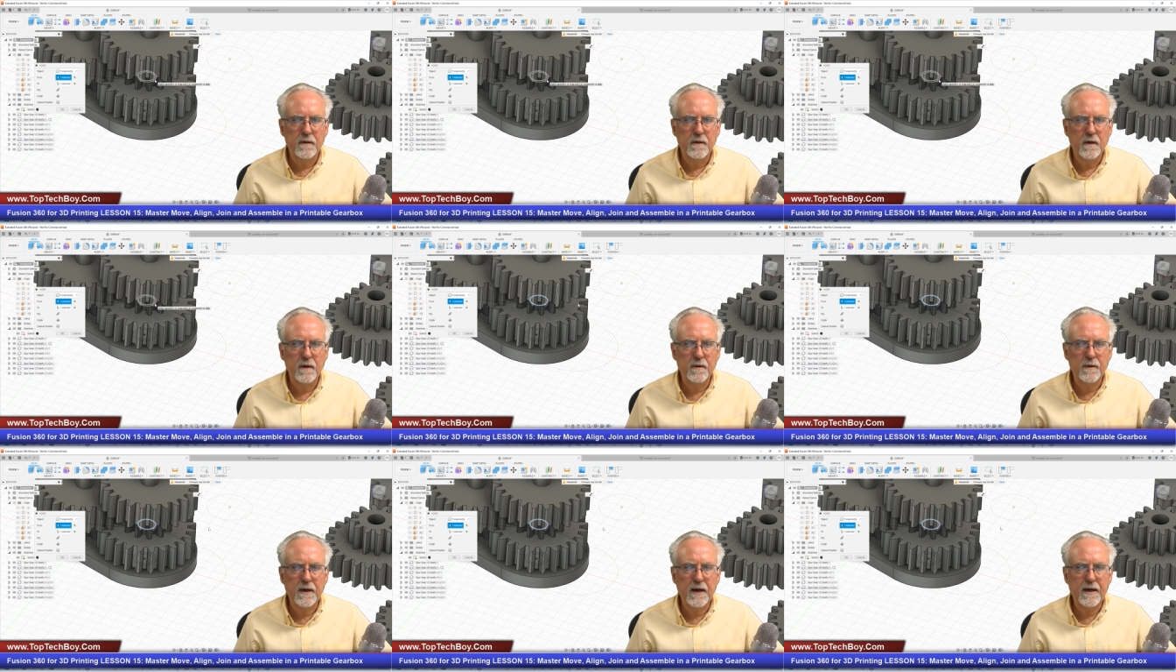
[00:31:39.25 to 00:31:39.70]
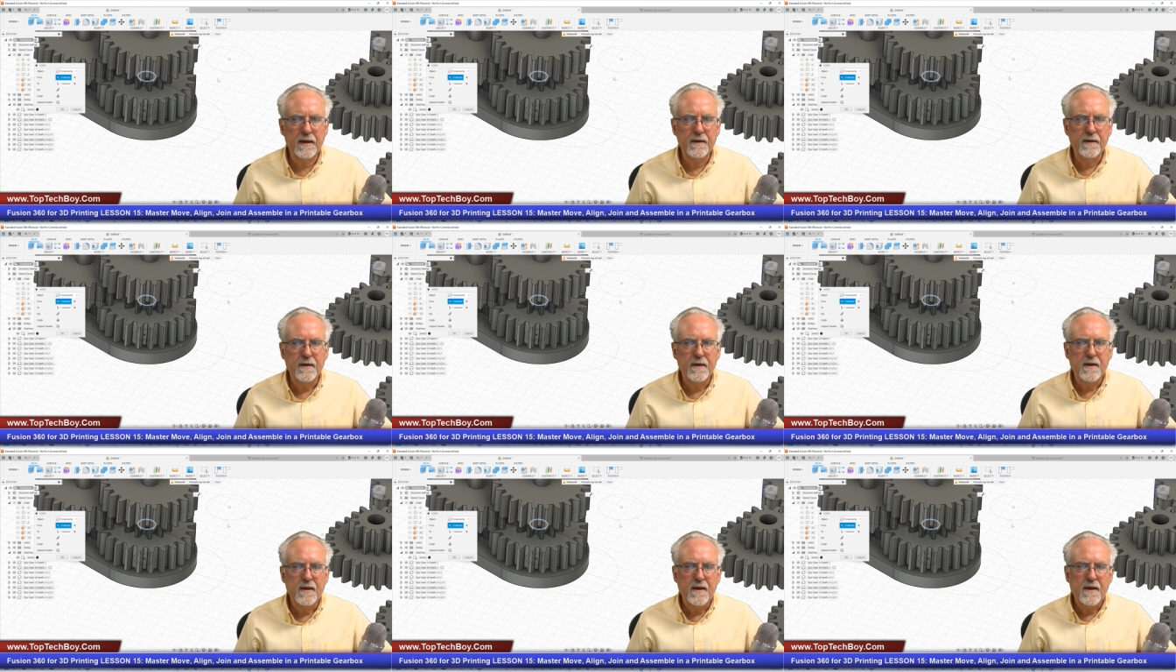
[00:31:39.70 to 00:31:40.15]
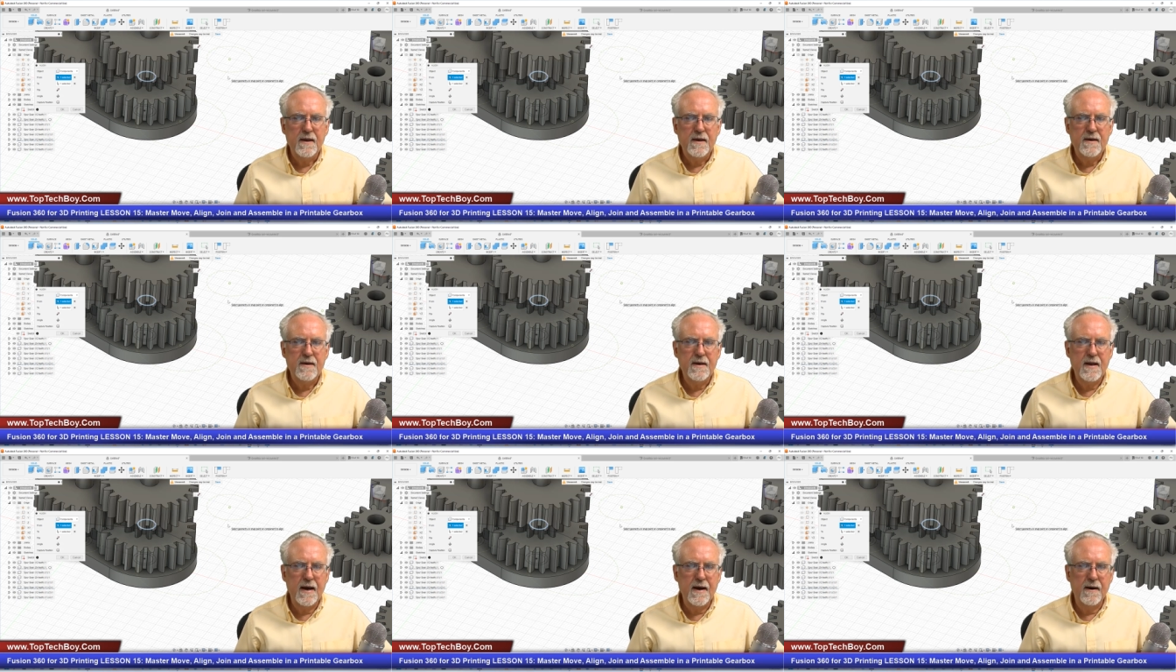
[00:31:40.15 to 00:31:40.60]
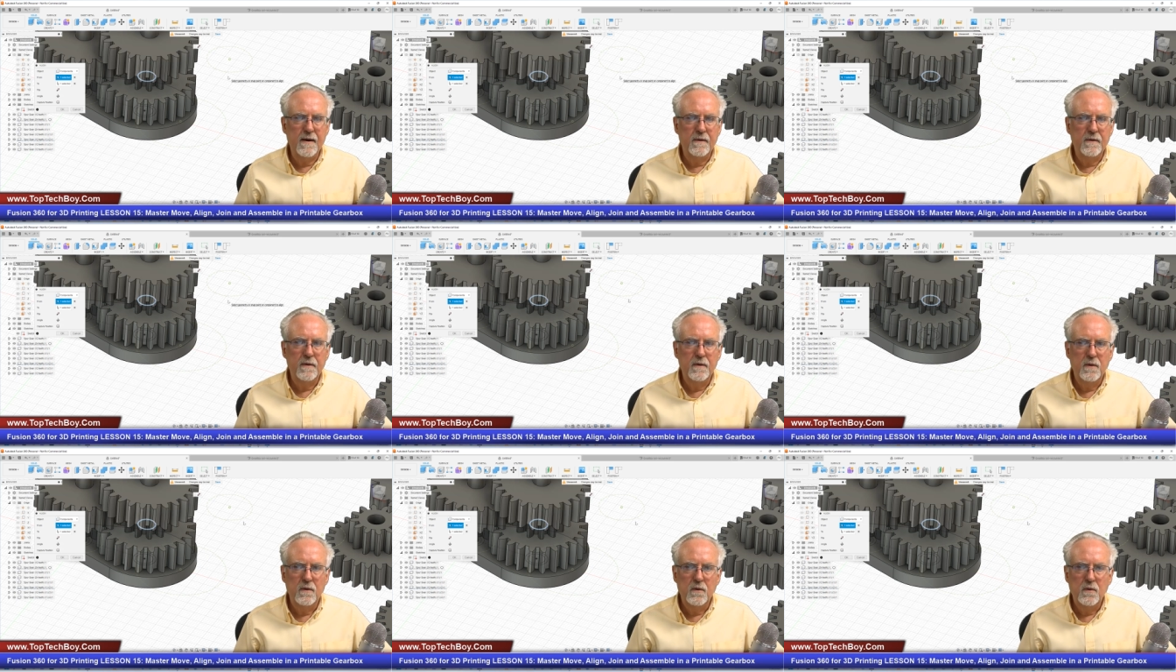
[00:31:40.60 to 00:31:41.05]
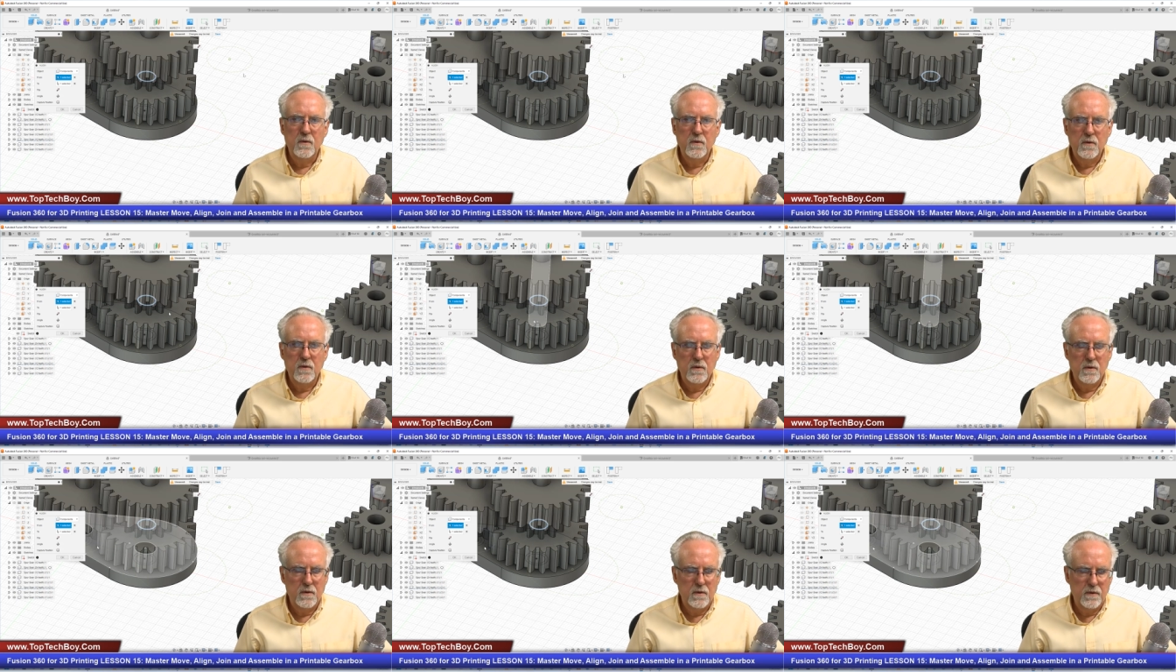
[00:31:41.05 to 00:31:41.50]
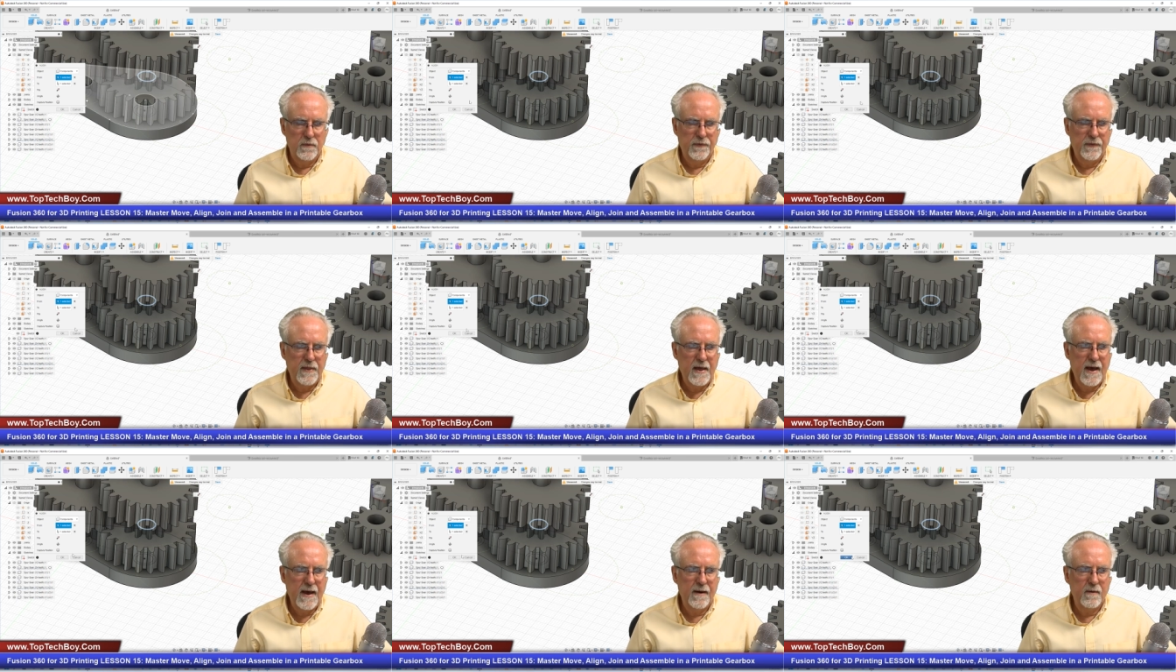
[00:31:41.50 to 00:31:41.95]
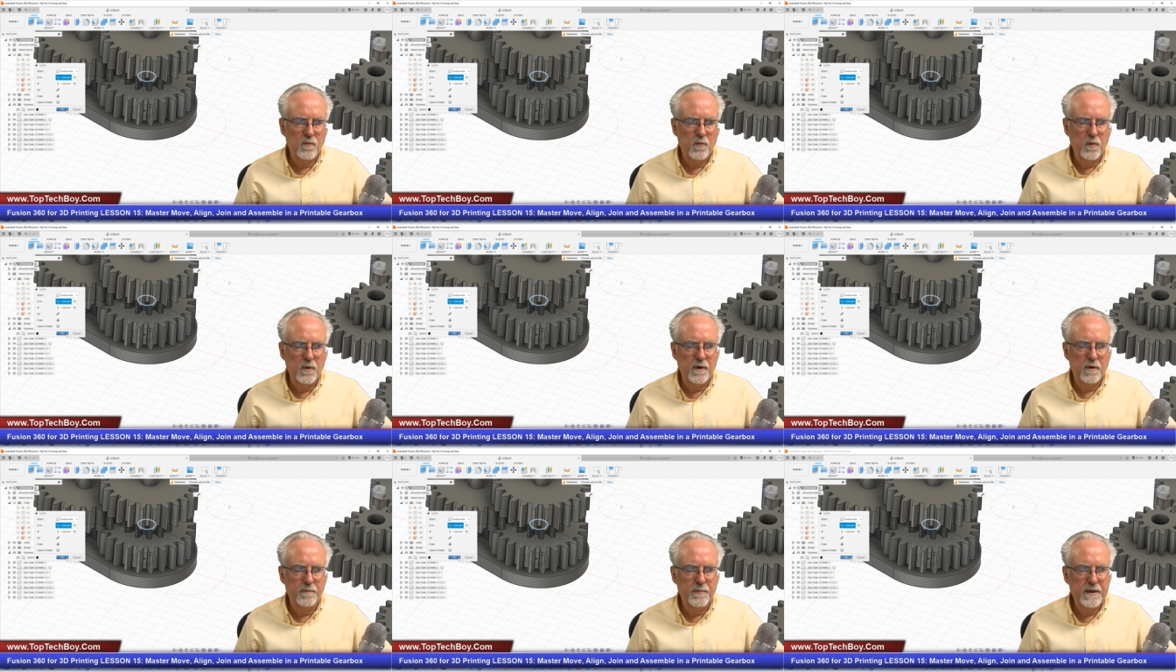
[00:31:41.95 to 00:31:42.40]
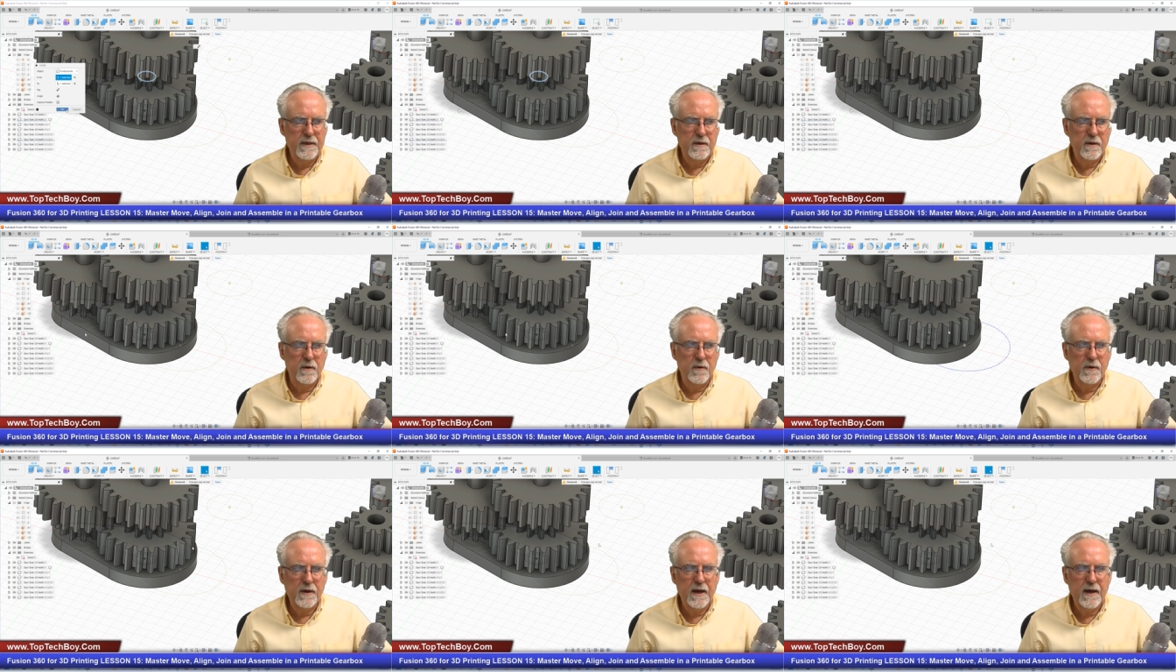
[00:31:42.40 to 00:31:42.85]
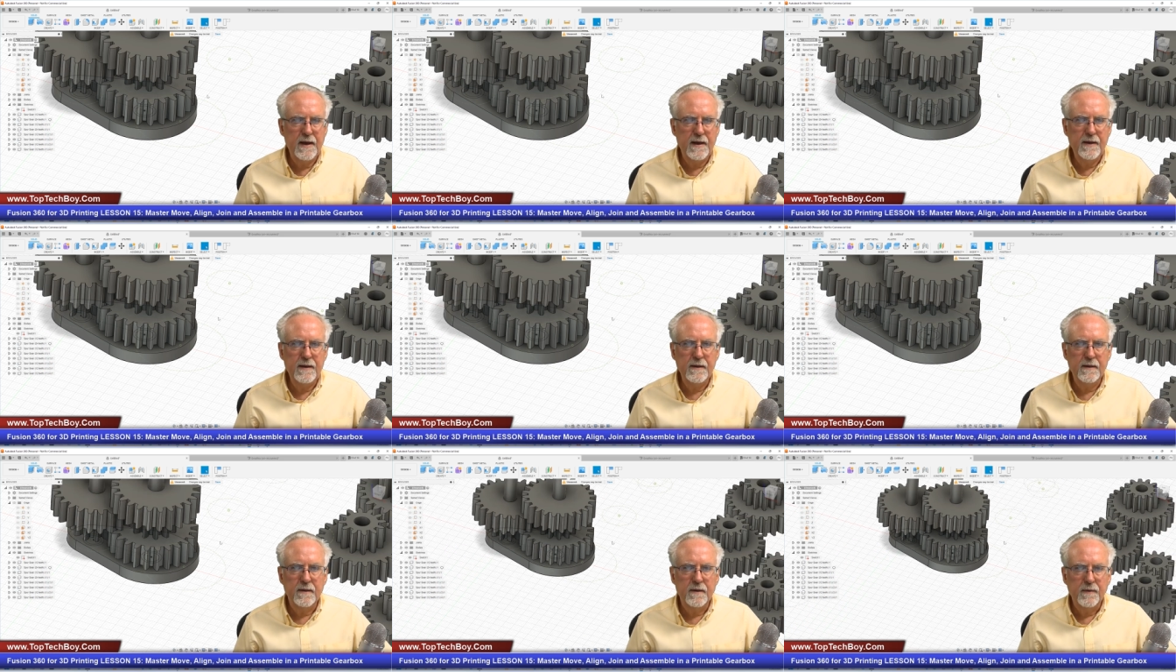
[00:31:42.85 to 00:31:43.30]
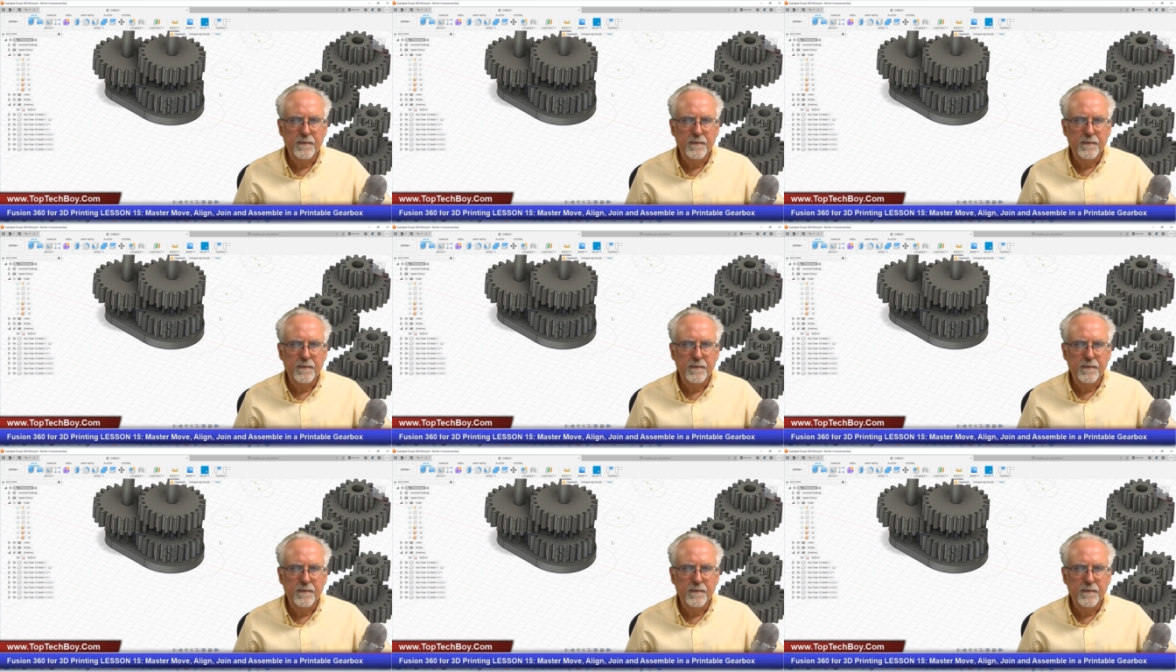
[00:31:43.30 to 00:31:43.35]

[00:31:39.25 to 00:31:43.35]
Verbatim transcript: Okay, now that will be okay.